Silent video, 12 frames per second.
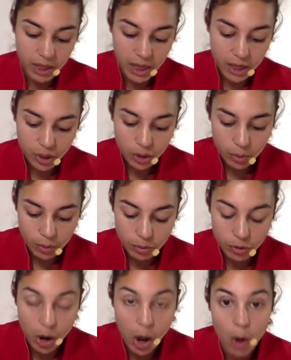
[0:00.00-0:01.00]
you
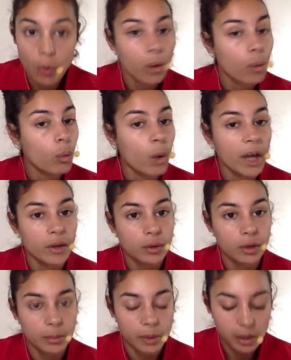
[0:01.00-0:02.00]
know where you're
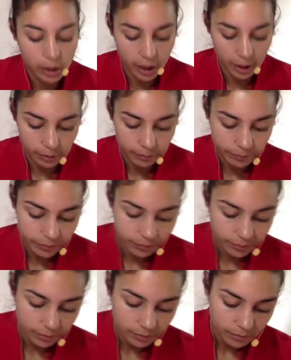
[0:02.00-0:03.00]
going to be looking.
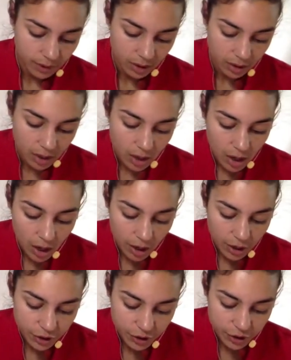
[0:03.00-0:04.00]

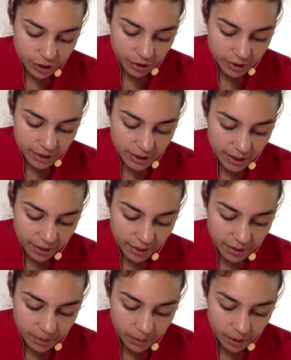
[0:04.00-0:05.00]
A student said
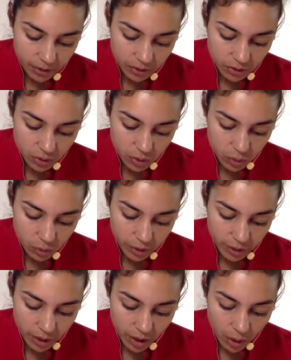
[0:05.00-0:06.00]
this part of the
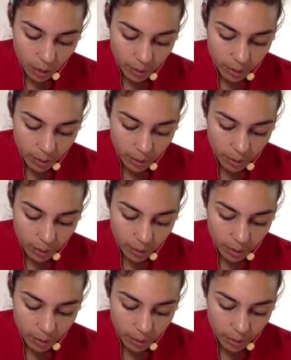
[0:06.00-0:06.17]
story where